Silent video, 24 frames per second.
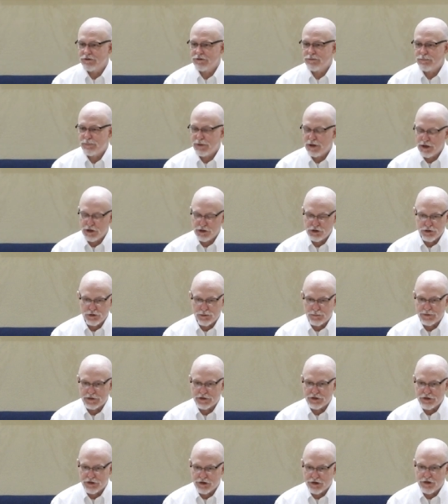Spiritual
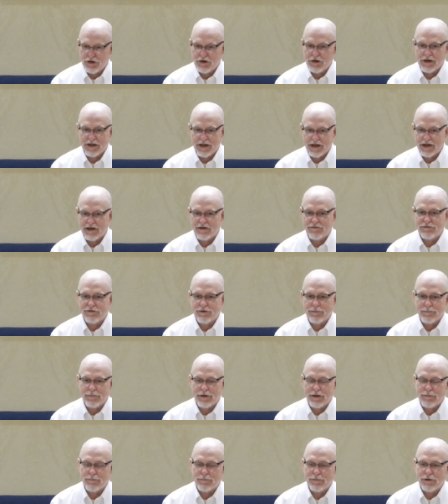maturity out of our
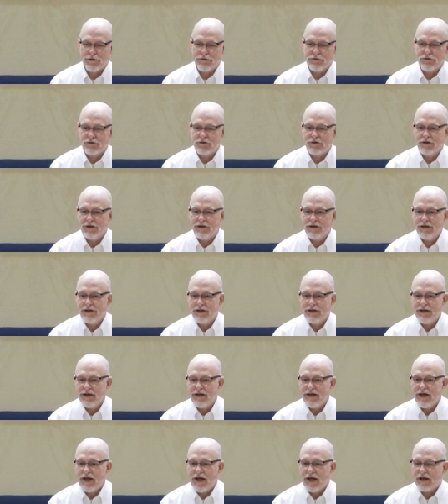members
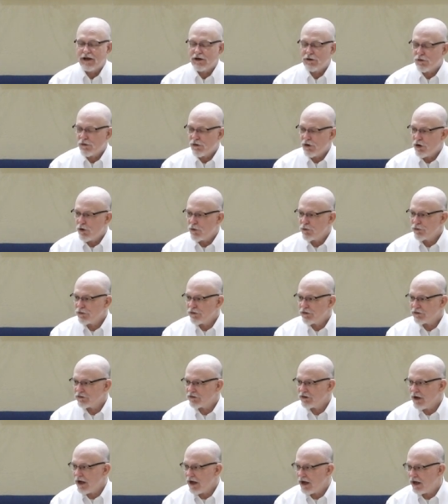and growth
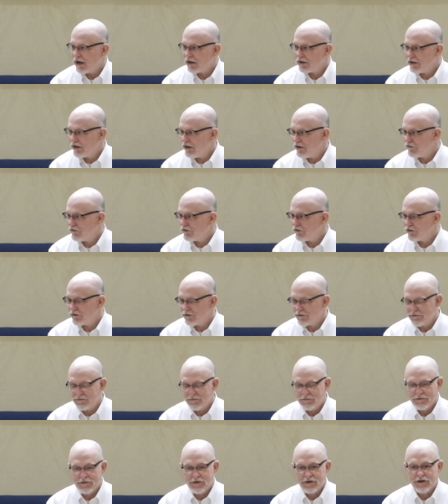as God gives,
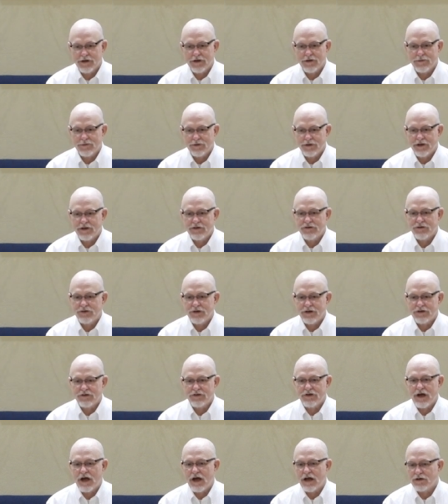you know, as,
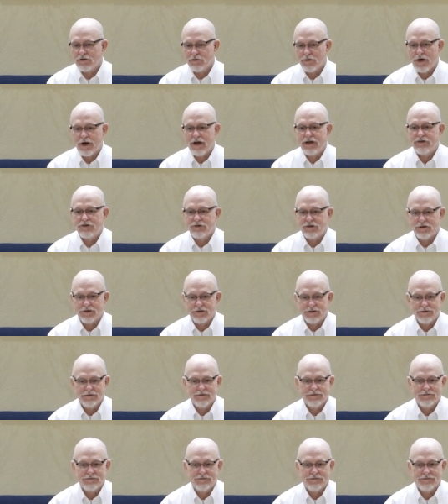as God grants it.